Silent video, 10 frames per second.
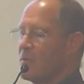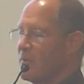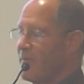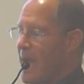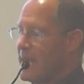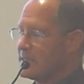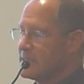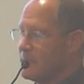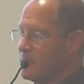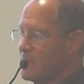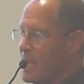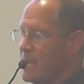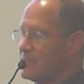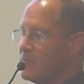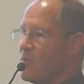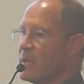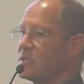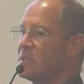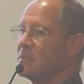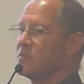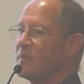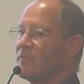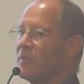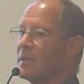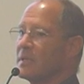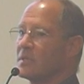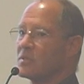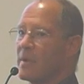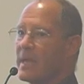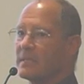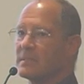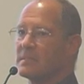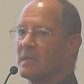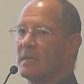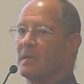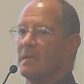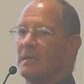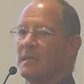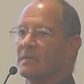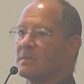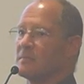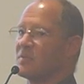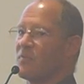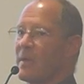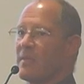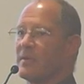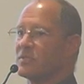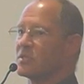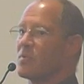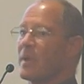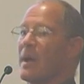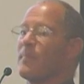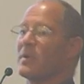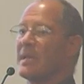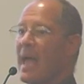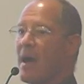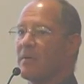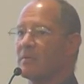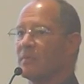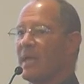We've asked simple kinds of questions. We've looked at trends in terms of whether they're just going up or down.